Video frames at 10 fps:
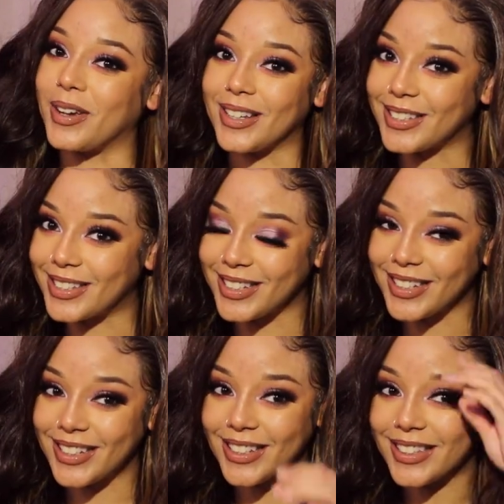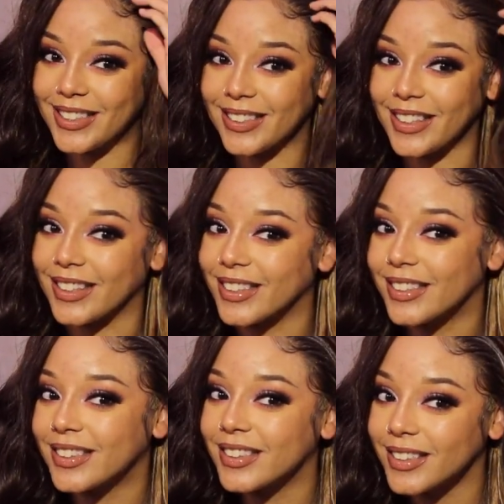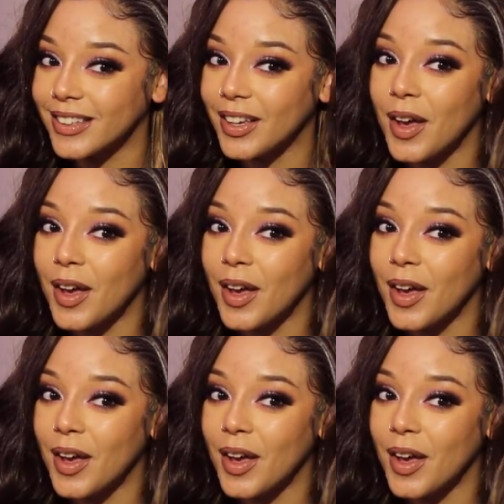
is she, sis?